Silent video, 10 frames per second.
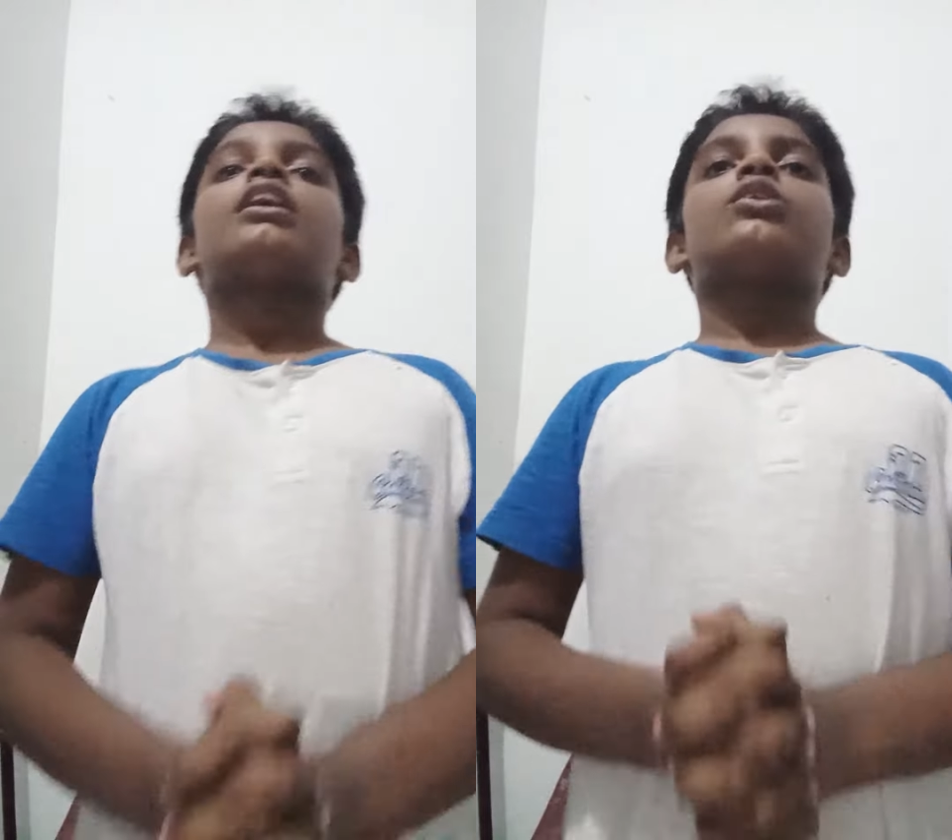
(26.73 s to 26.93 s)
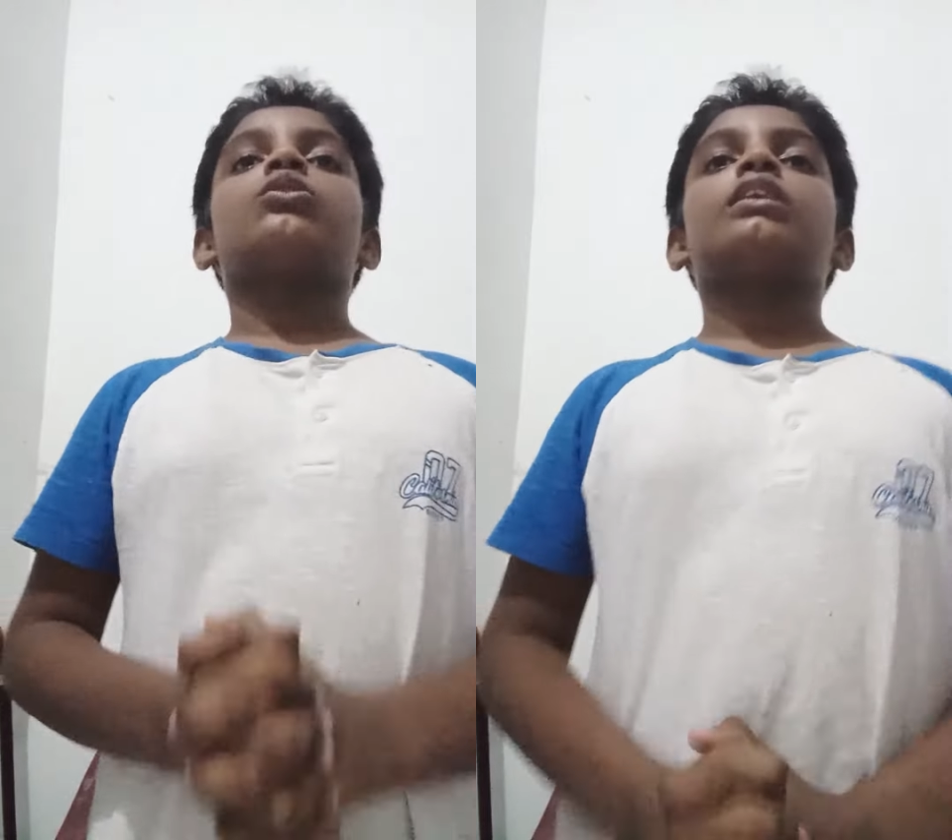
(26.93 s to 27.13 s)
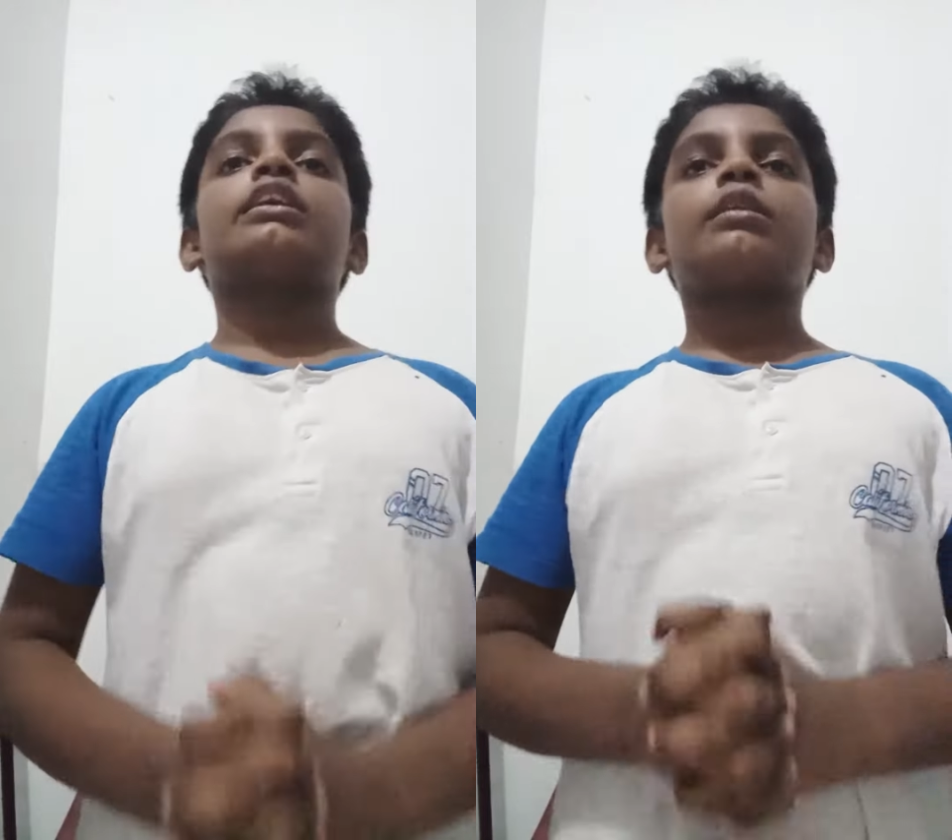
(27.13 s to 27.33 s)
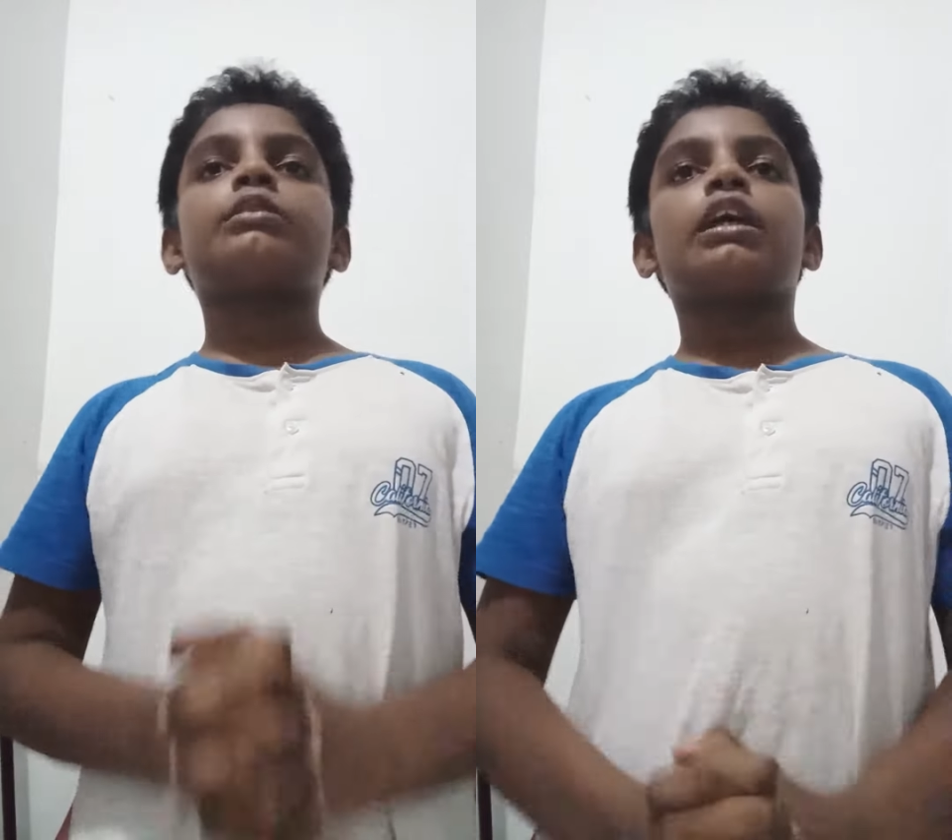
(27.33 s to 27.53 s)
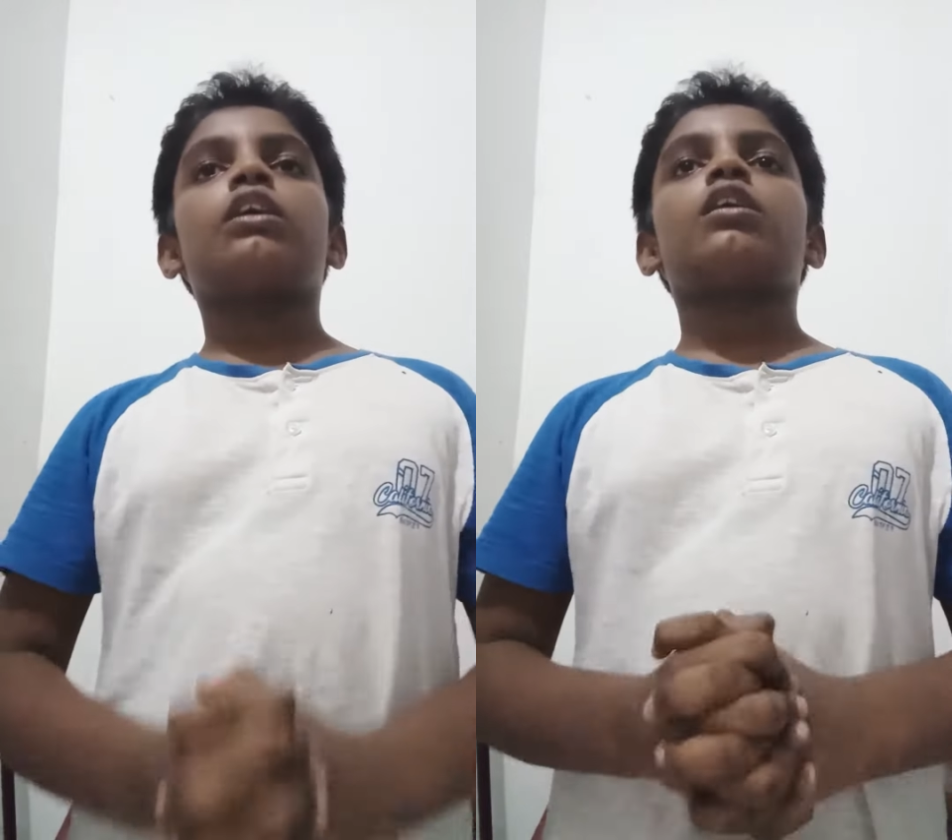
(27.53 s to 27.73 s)
You think I'm
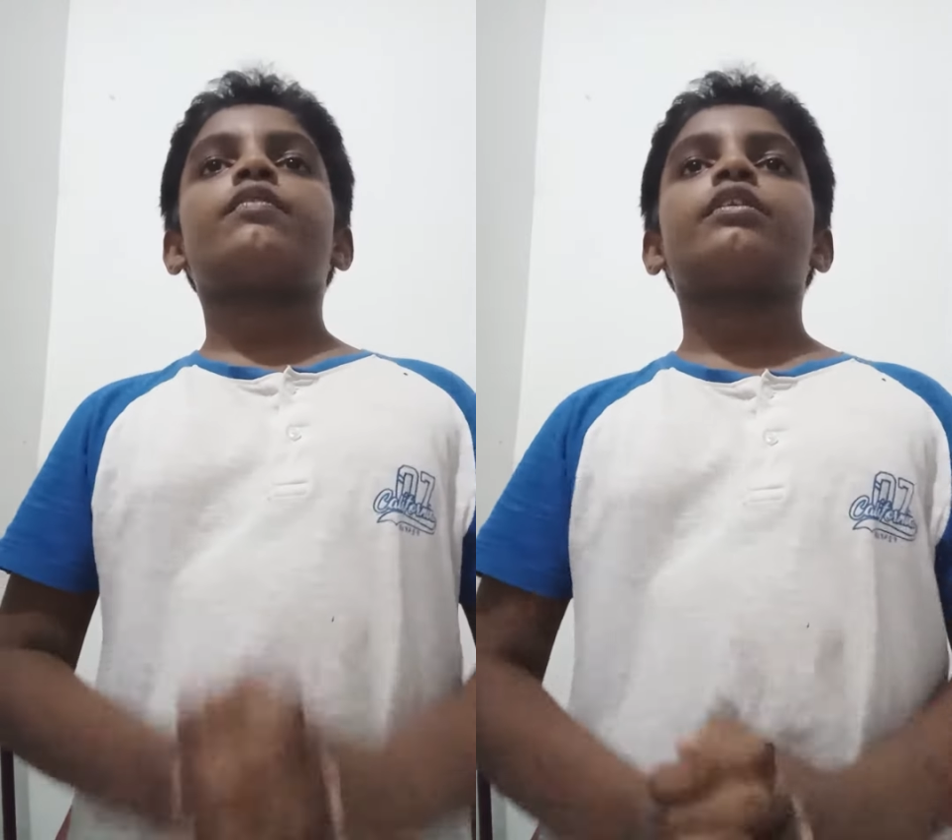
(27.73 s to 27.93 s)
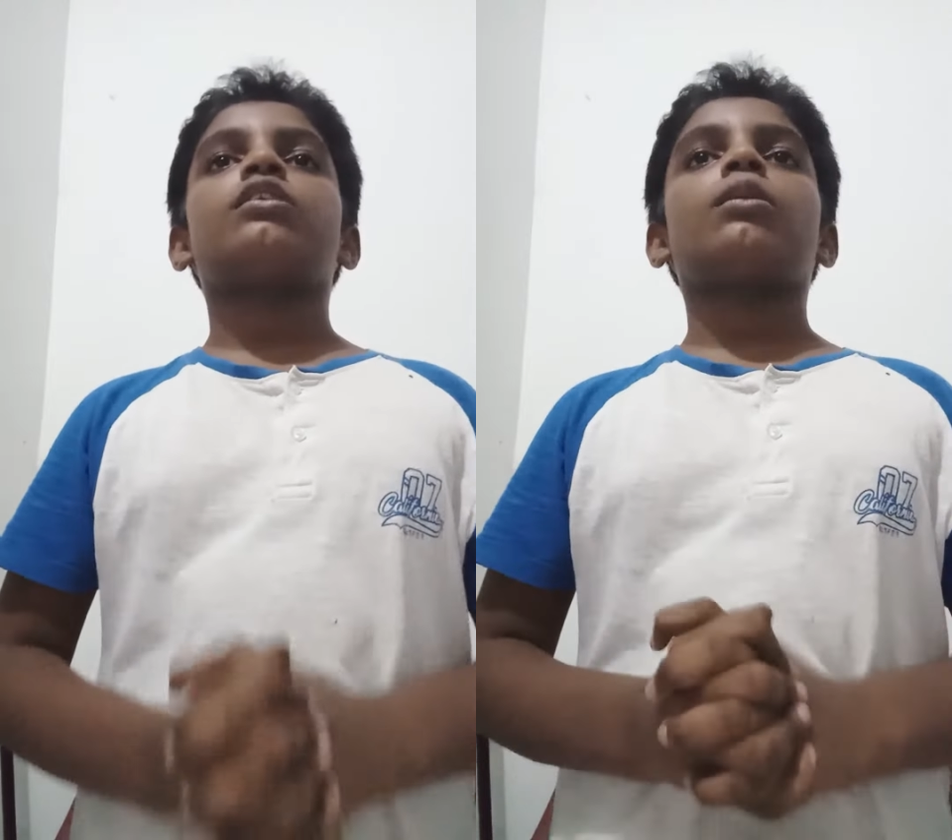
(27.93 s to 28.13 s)
scared of it,